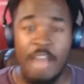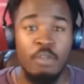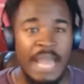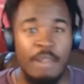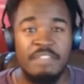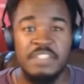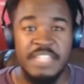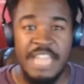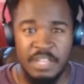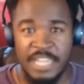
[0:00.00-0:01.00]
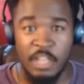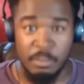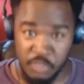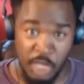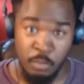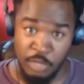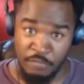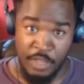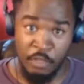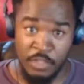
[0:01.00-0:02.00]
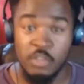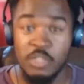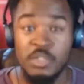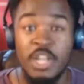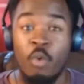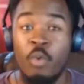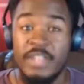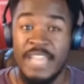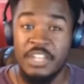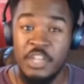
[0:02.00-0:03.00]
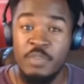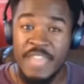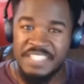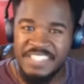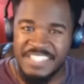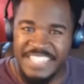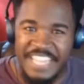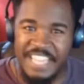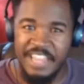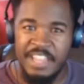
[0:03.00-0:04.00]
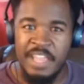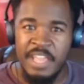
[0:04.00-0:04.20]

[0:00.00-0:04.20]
I don't have to sit down and tell them, son, when you fail, this goes on. No, what they do, they see it.